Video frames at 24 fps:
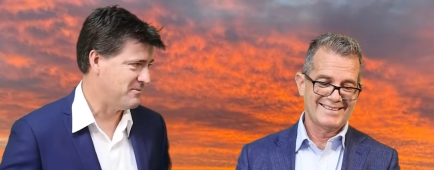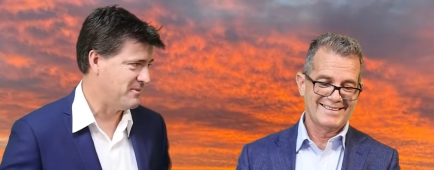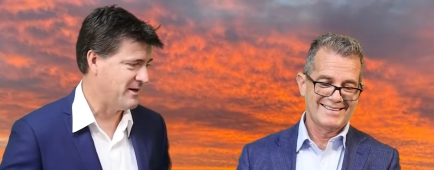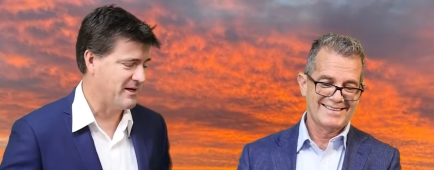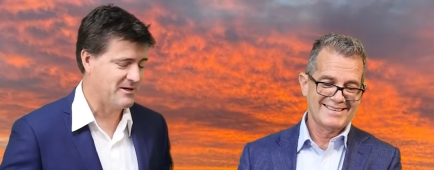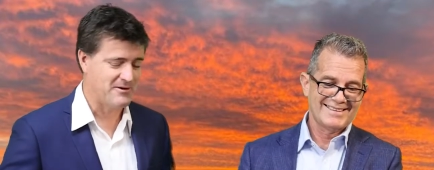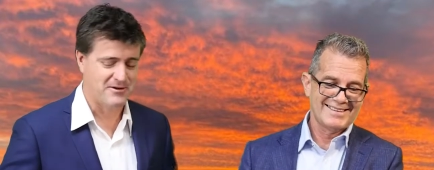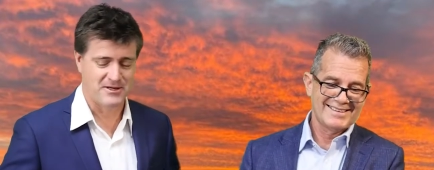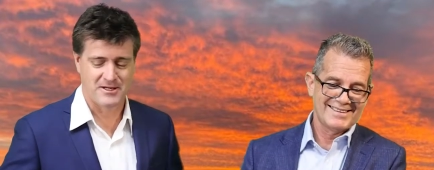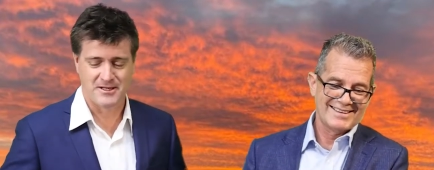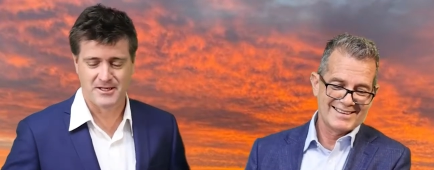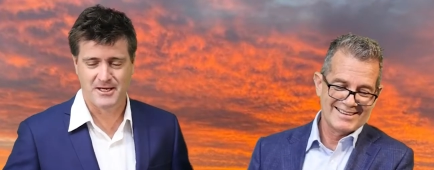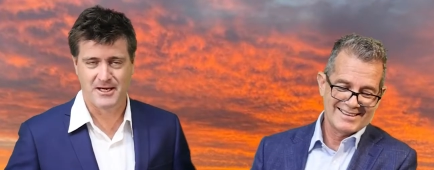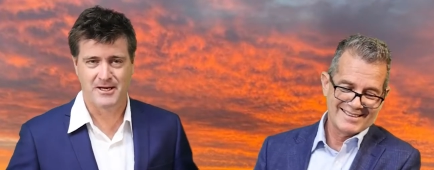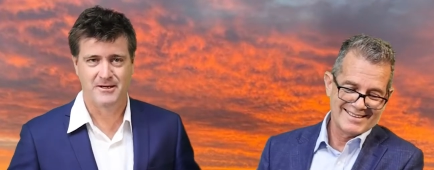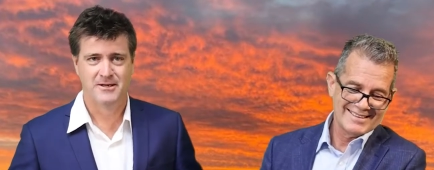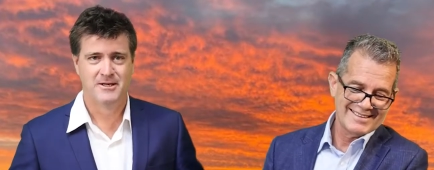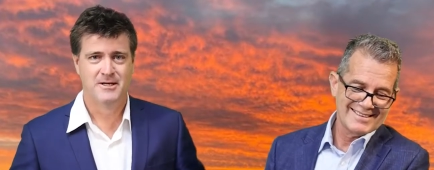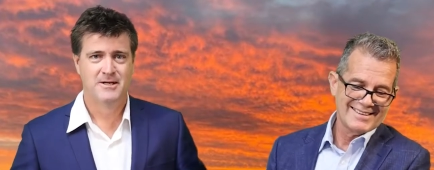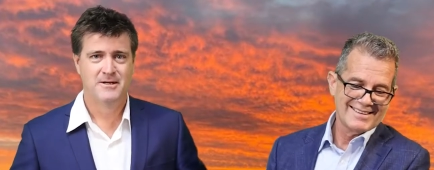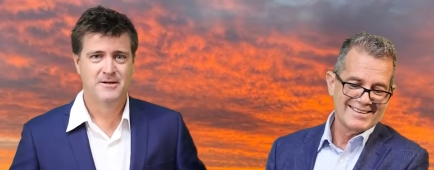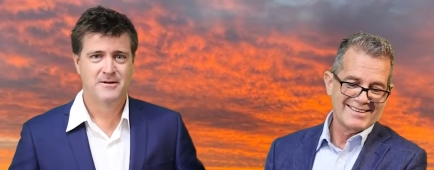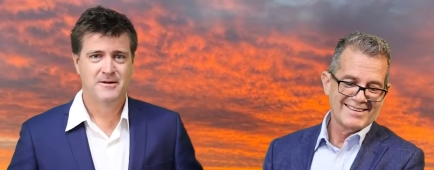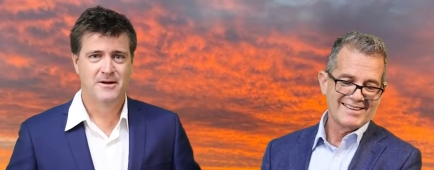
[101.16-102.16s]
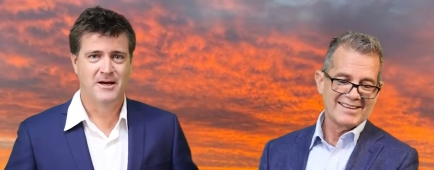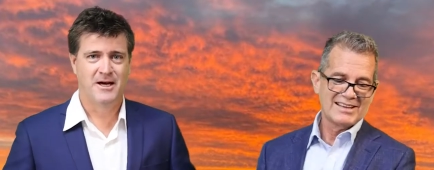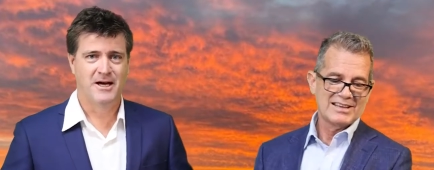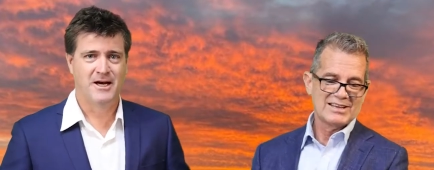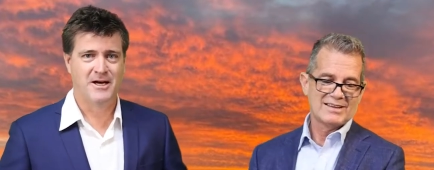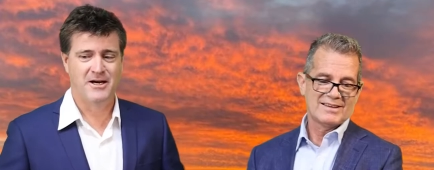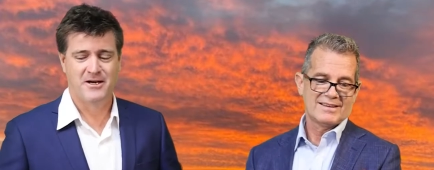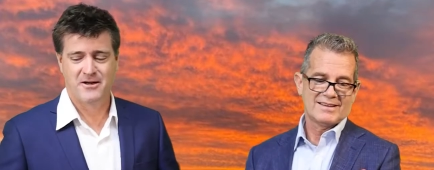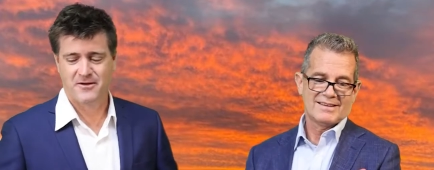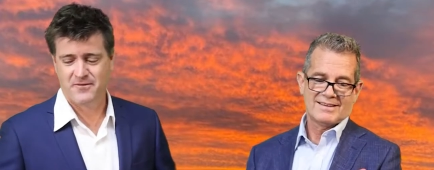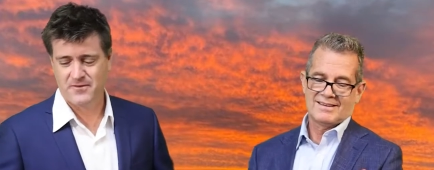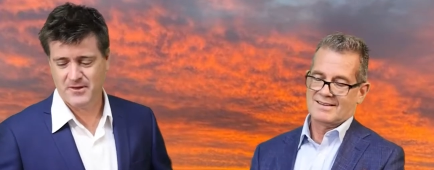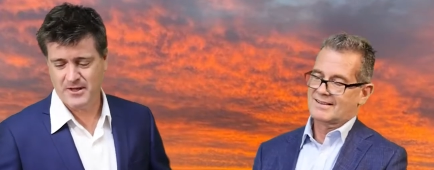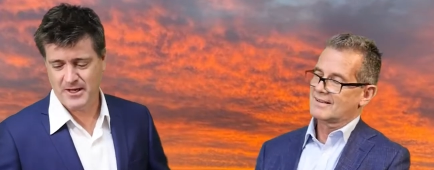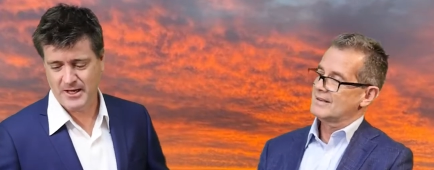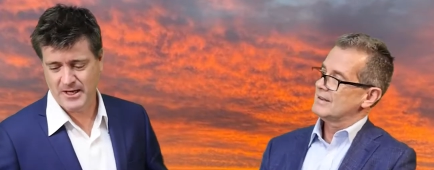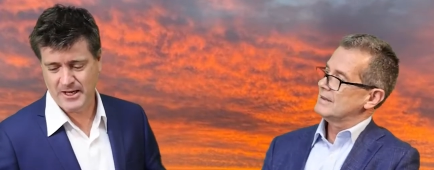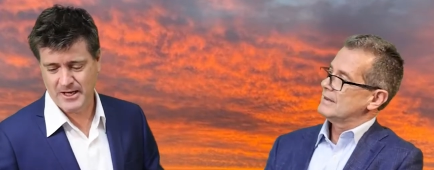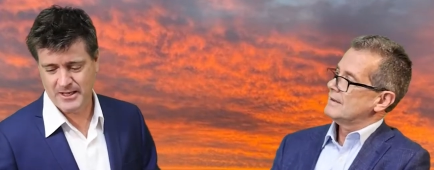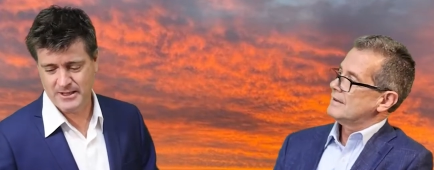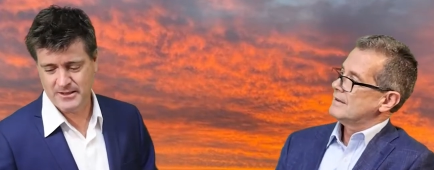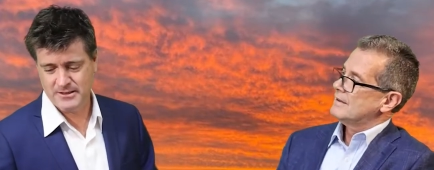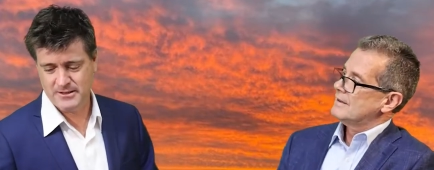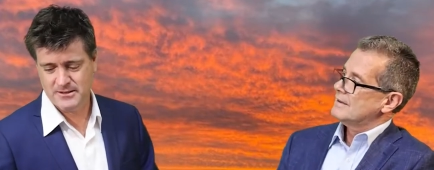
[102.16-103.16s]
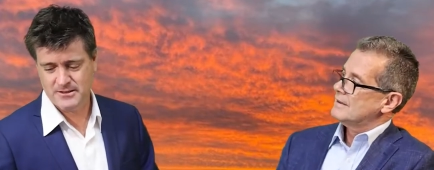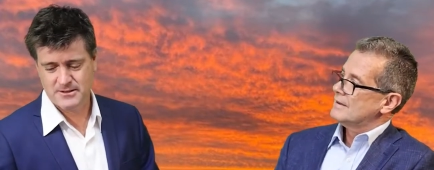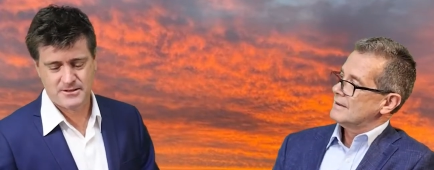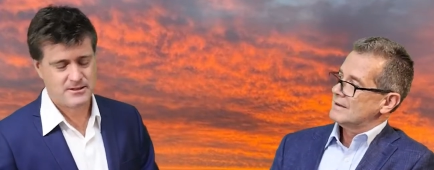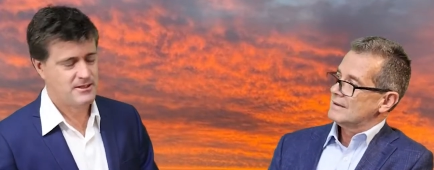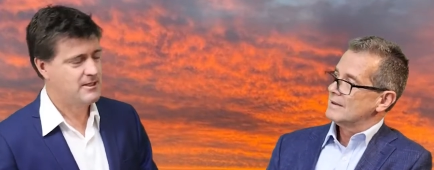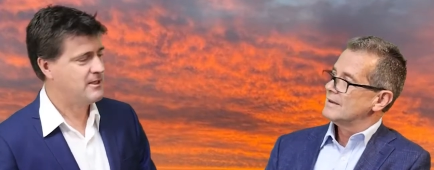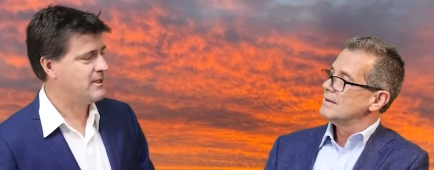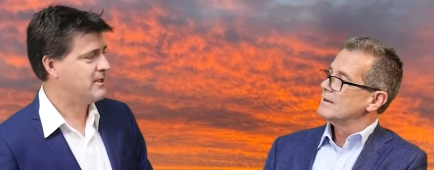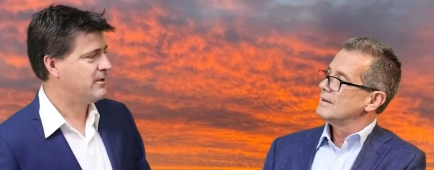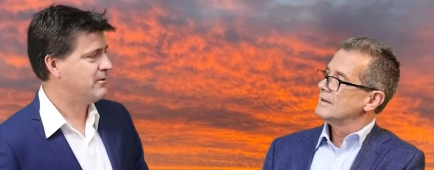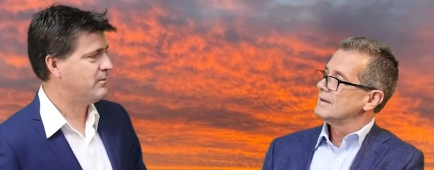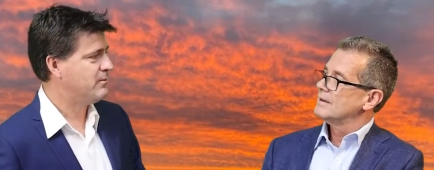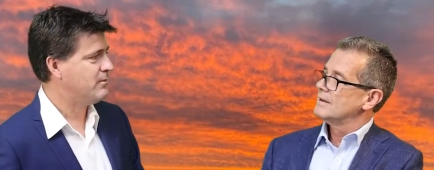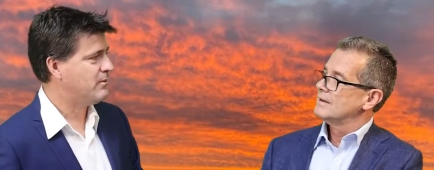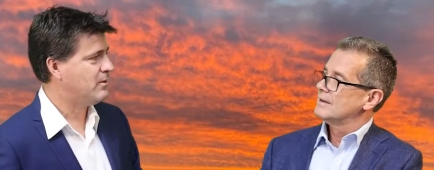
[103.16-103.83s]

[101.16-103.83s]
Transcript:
Speaker 1: the background now. Um, and uh,